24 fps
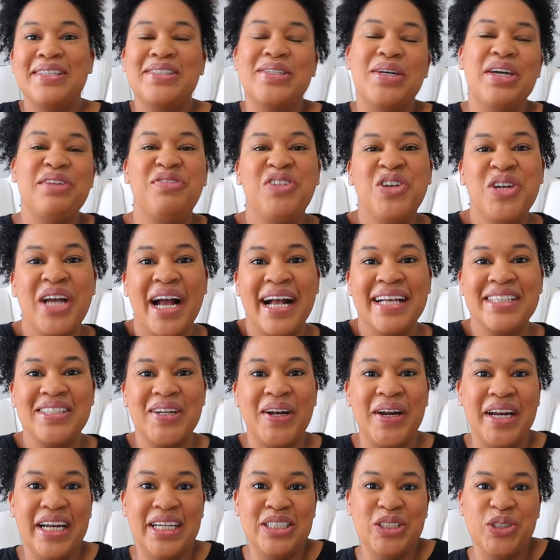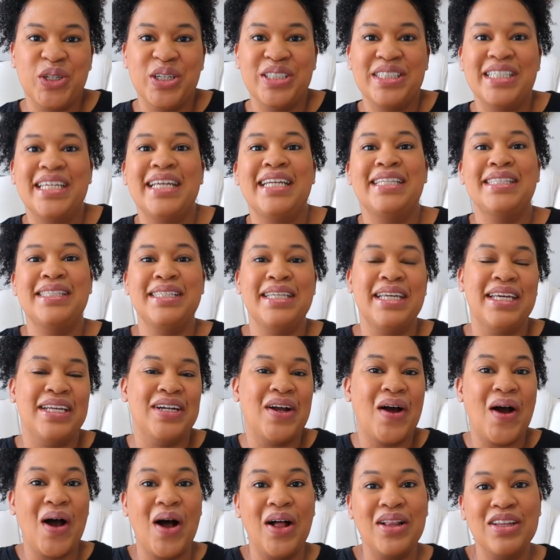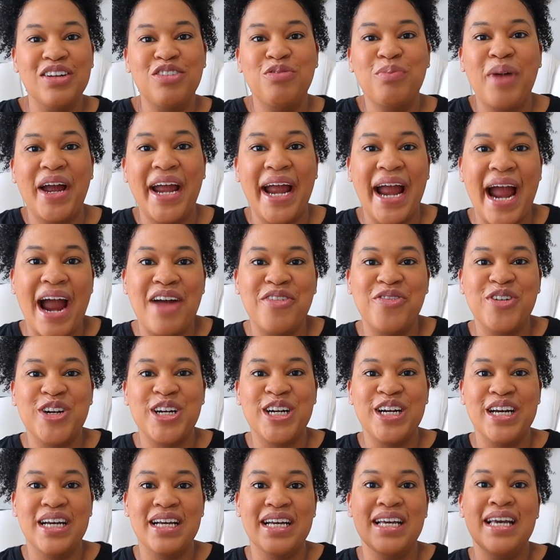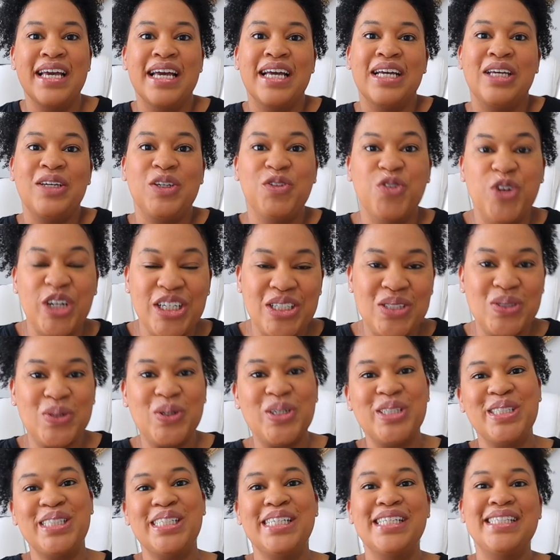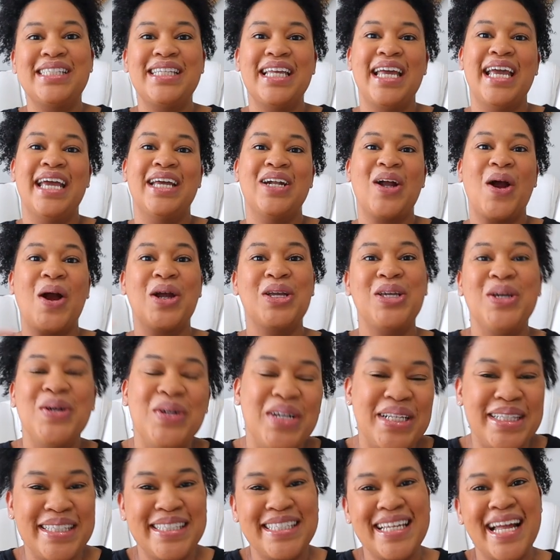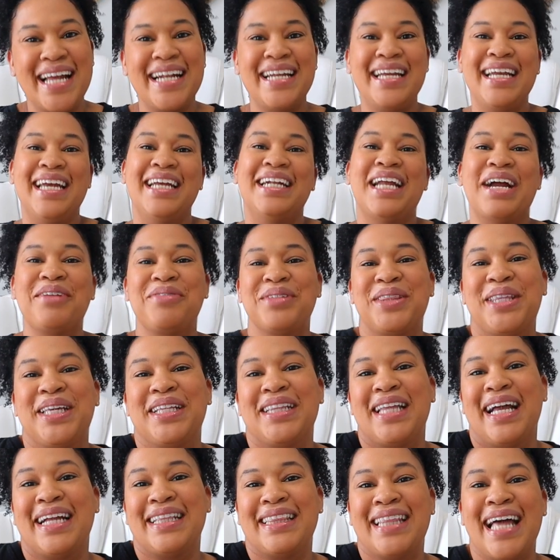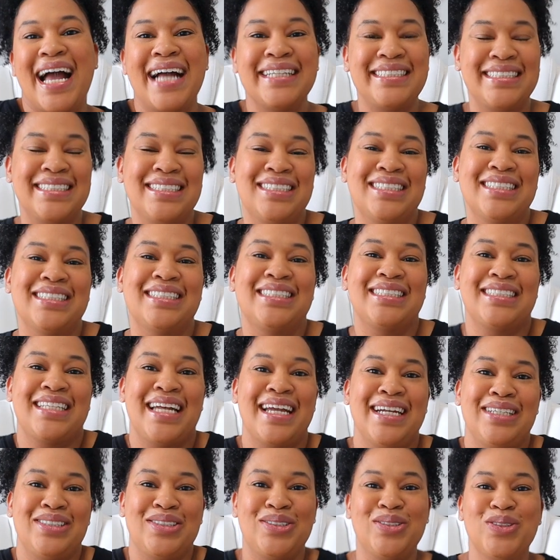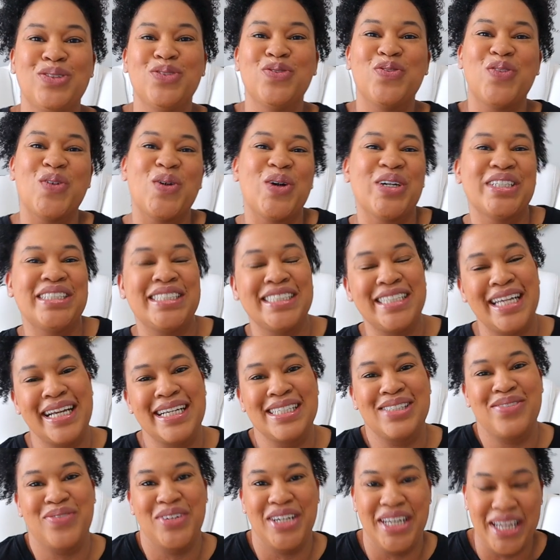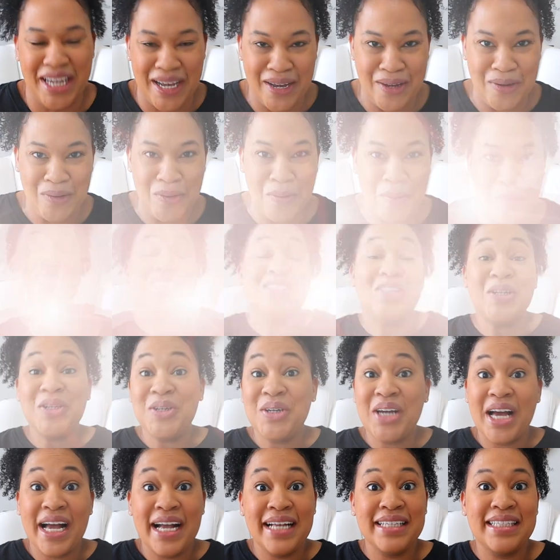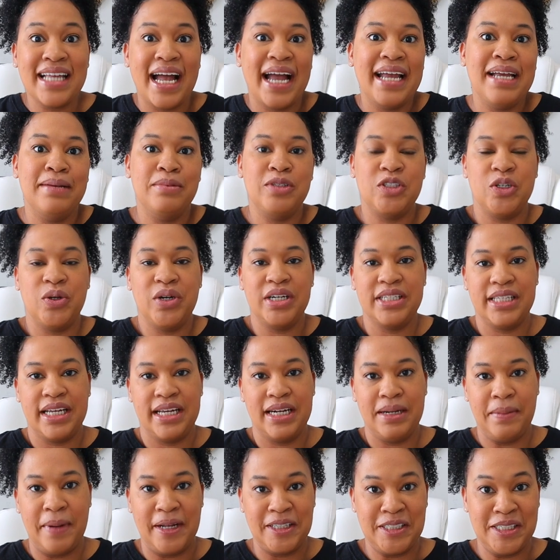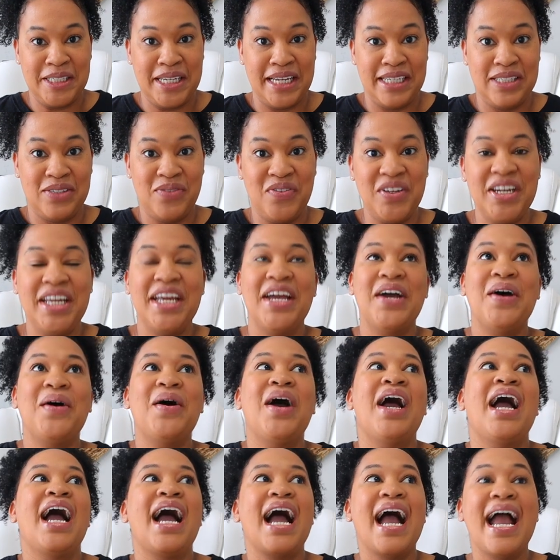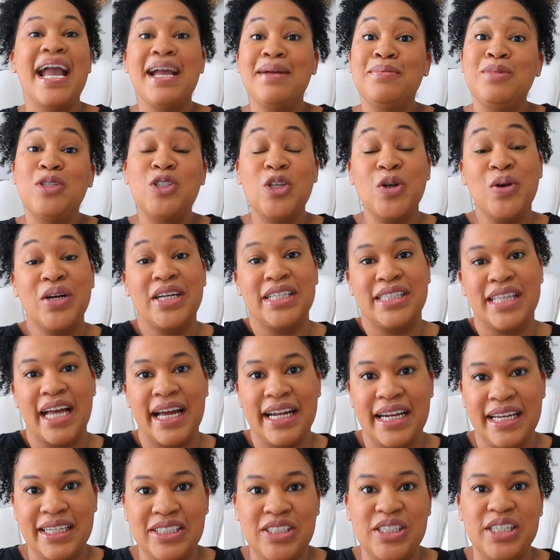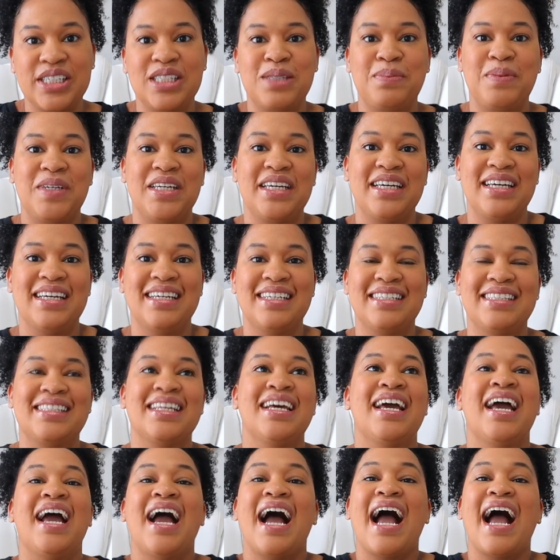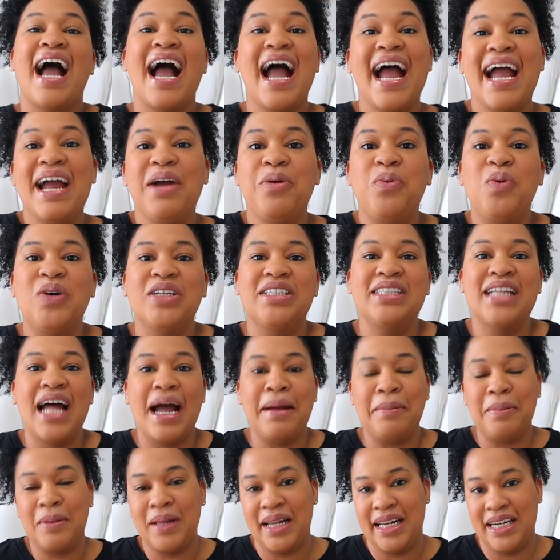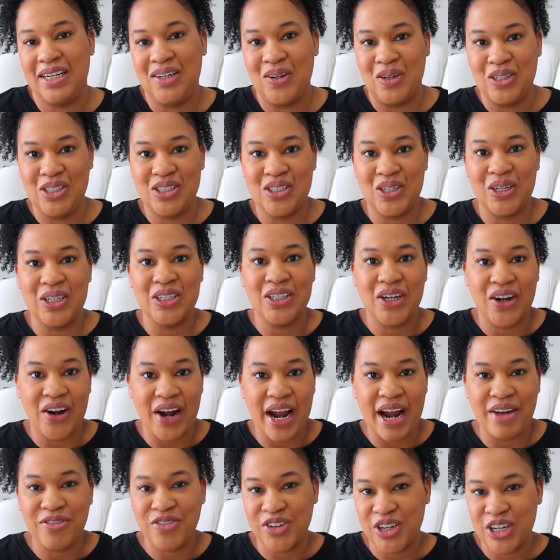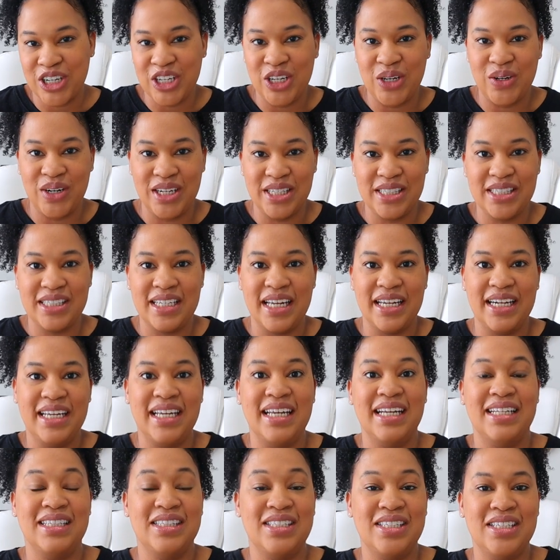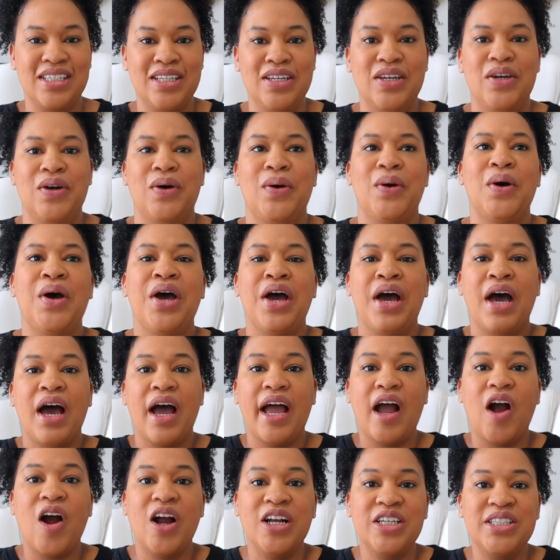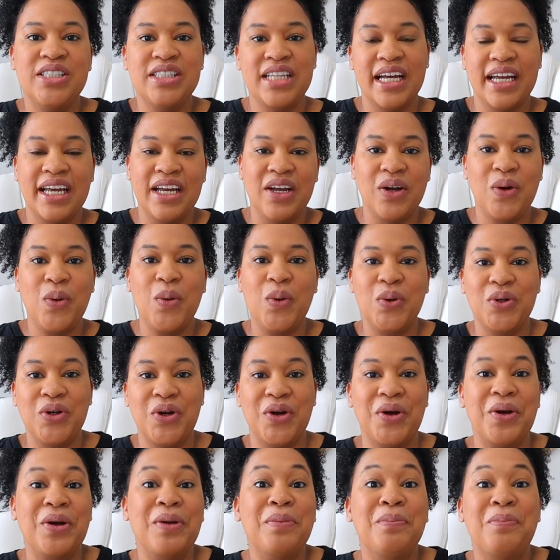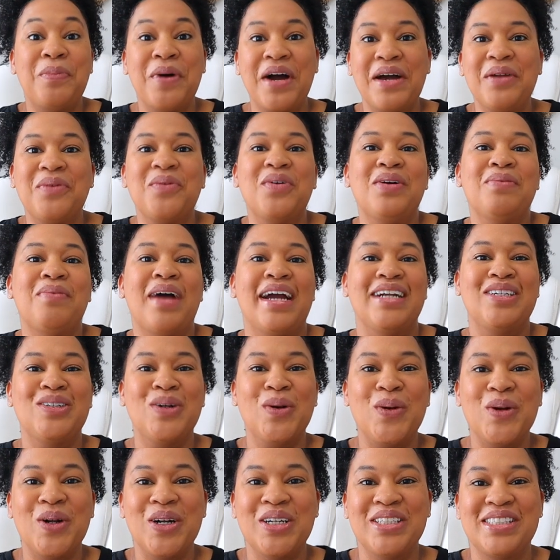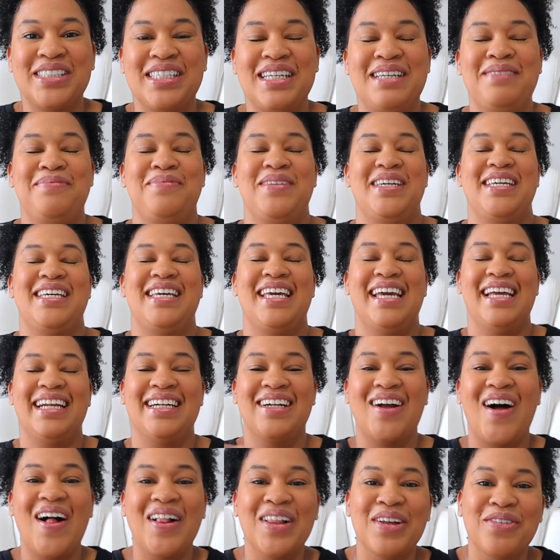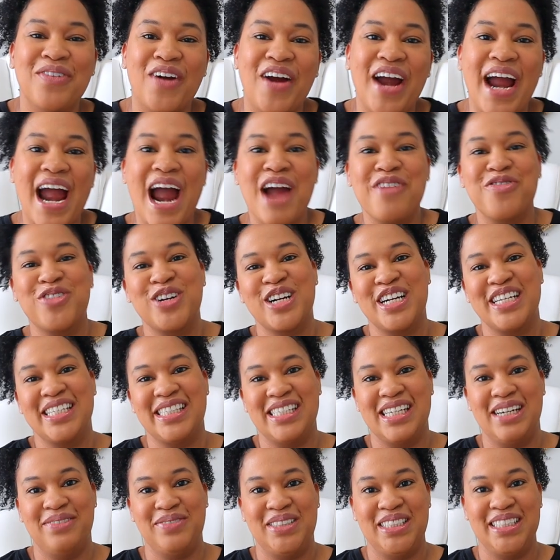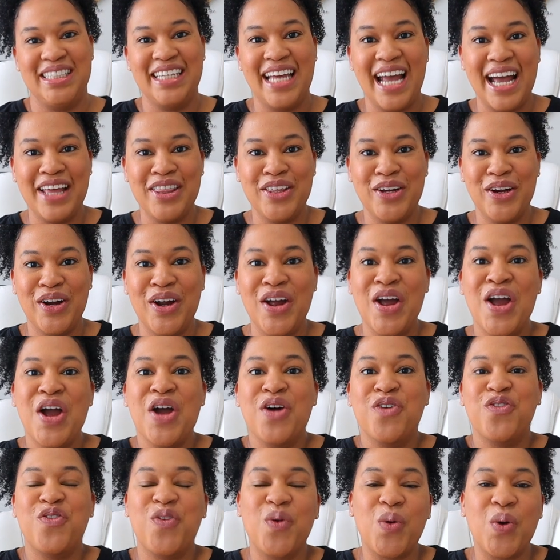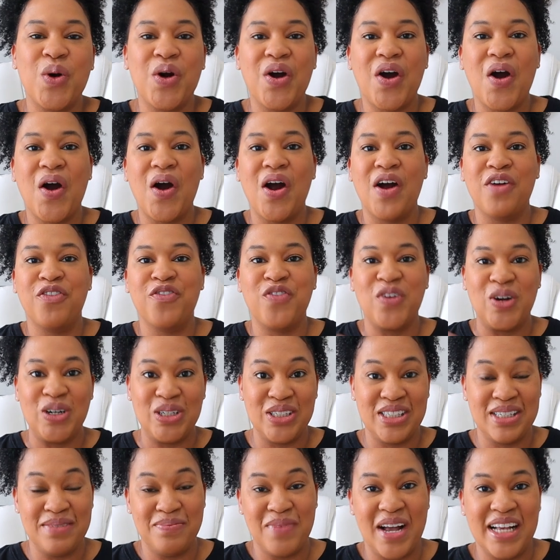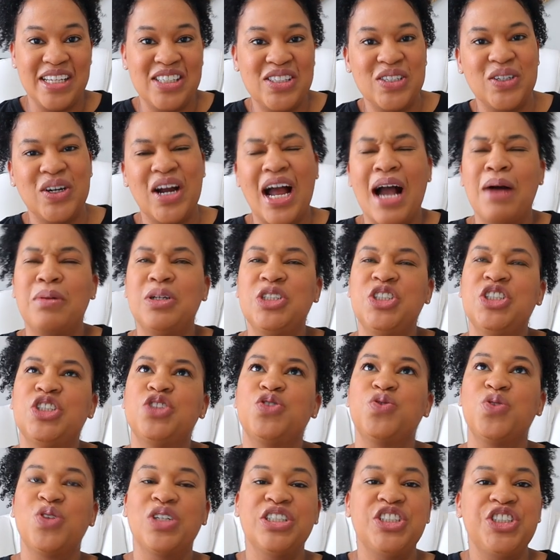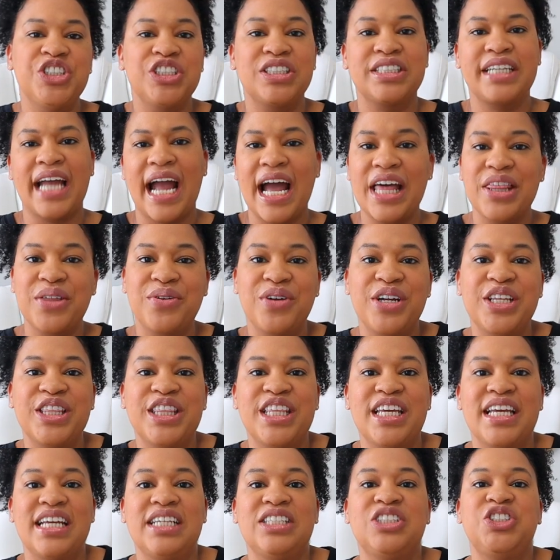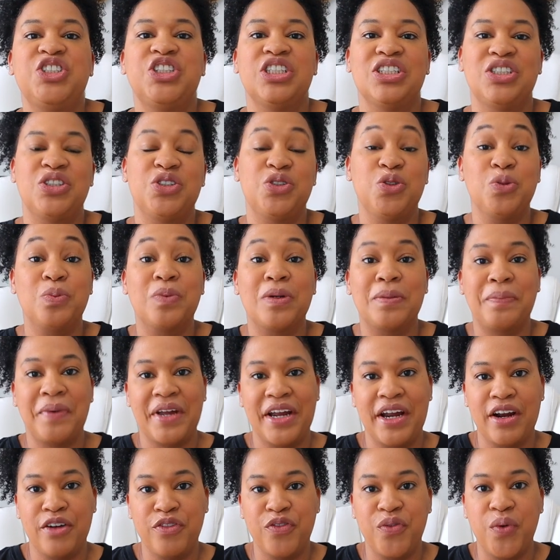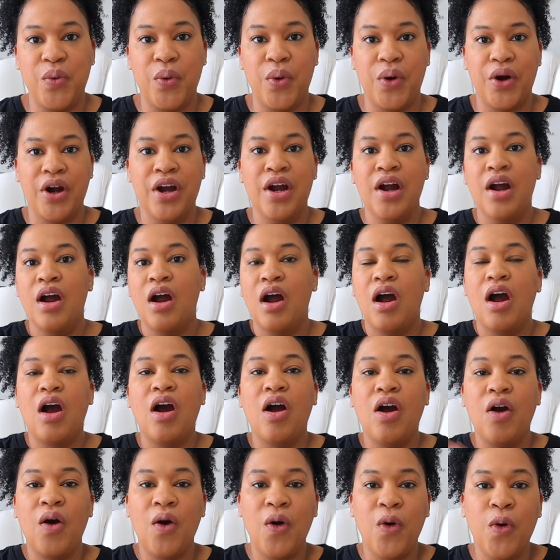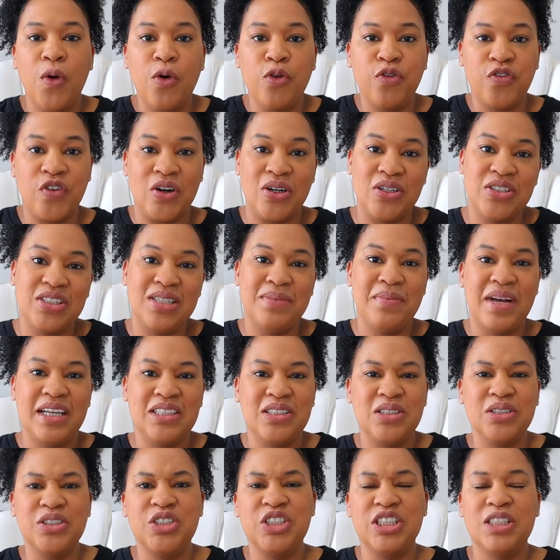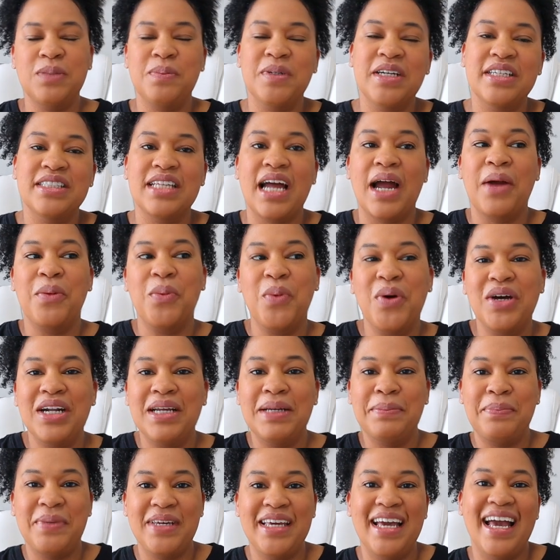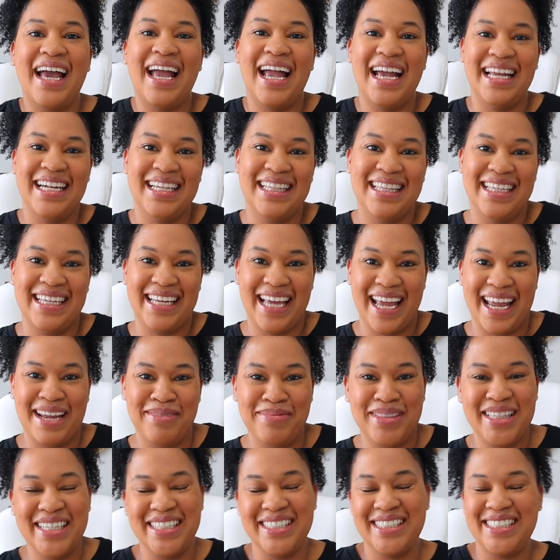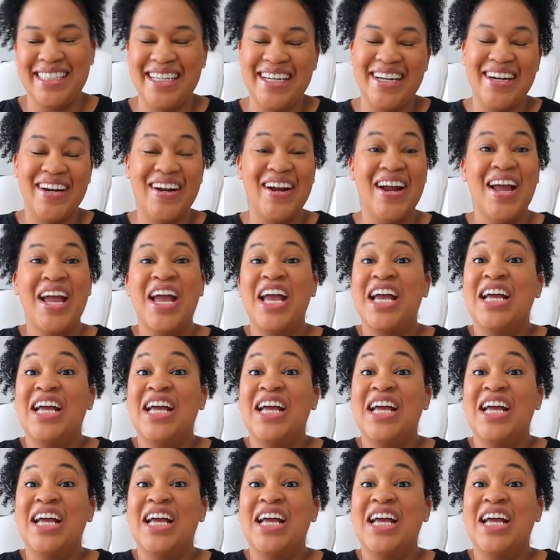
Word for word: So if you guys are interested in seeing all of my Africa resources and our unit study and everything like that, then just stay tuned for today's video. So you guys, I am so excited about today's video. I am so excited just because I was not planning on starting our Africa unit study until our second quarter. But when my daughter seen me getting all of our Africa stuff together for our first semester, I was just really just gathering things just to prepare for our whole first semester just because I wanna be ahead of the game this year.